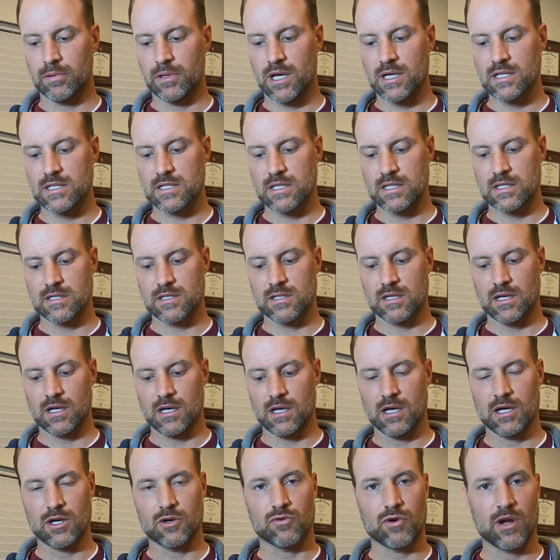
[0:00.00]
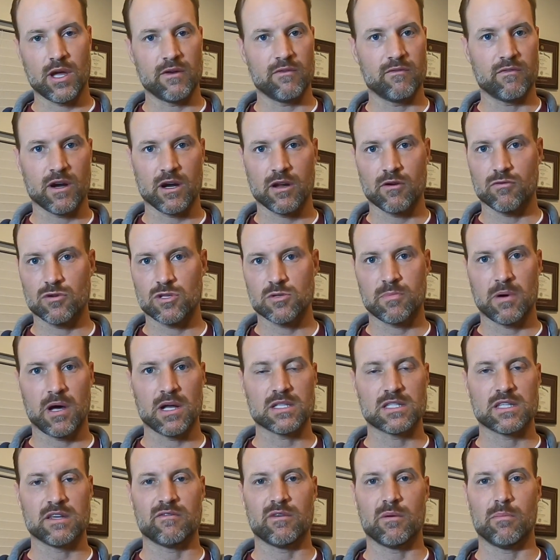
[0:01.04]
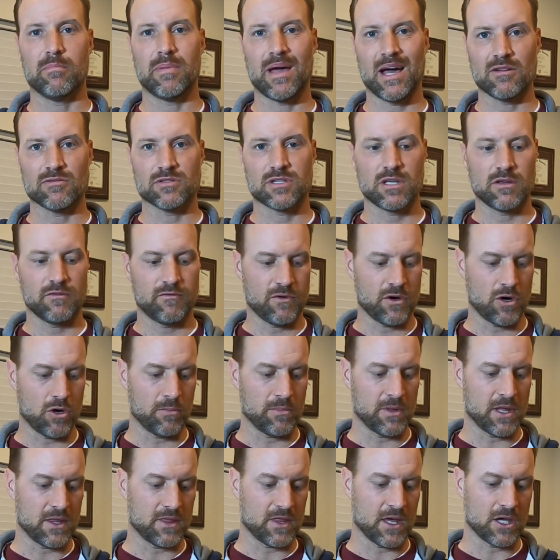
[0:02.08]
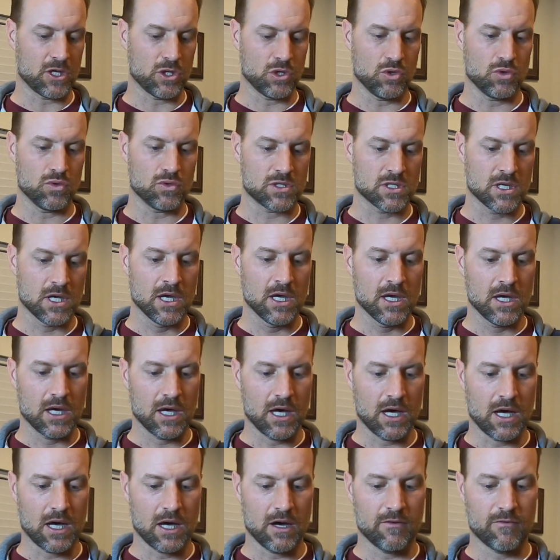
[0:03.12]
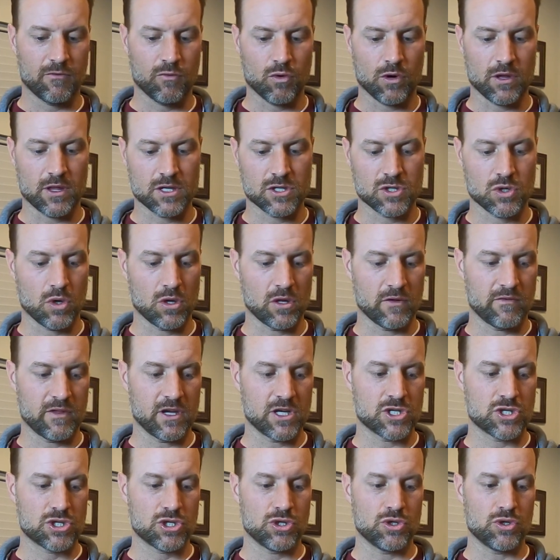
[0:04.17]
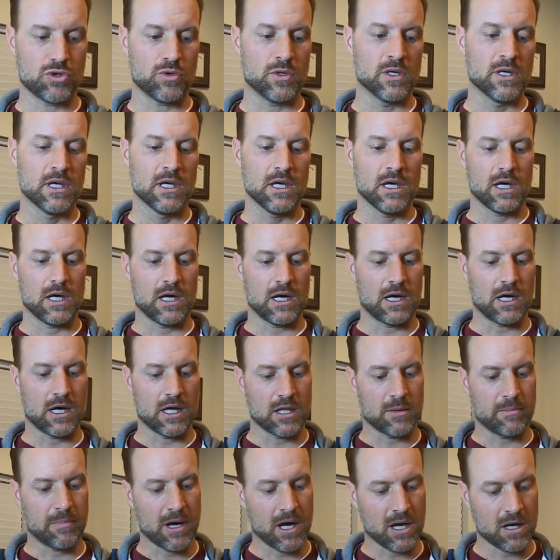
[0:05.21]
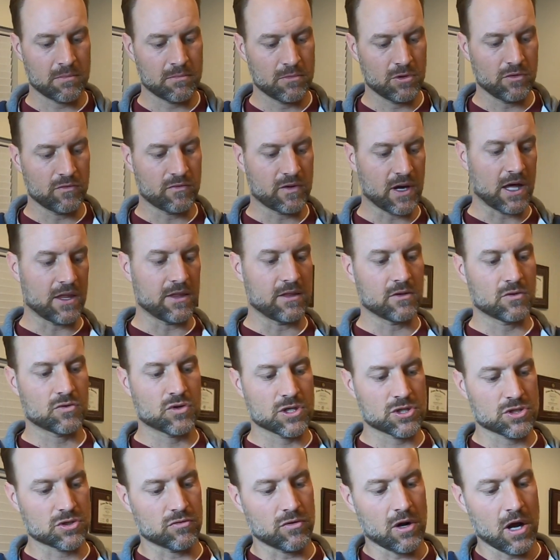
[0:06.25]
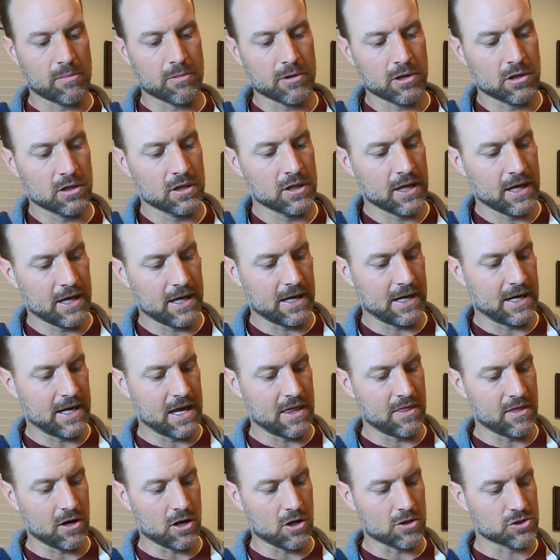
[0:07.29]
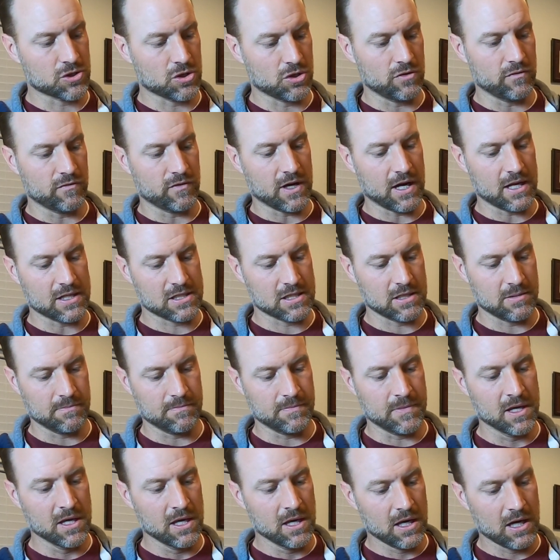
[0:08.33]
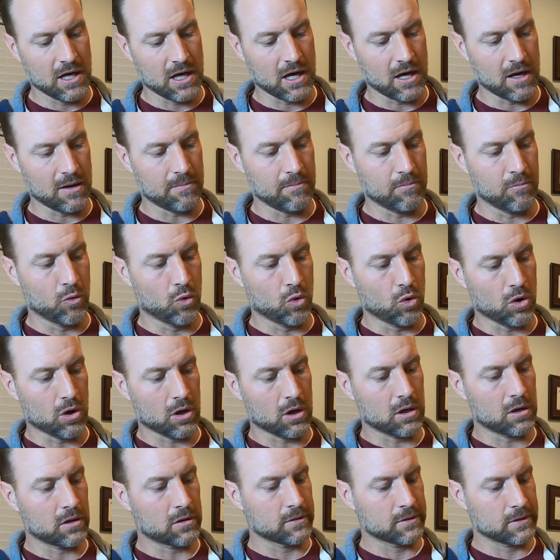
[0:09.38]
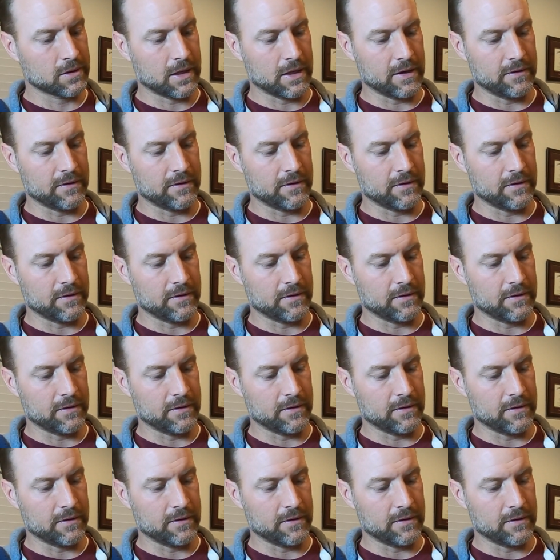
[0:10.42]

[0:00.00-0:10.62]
Plus is a great, very responsive and bouncy foam that they use for the sole of this shoe. On the bottom, you've got crystal rubber, and then also you've got some more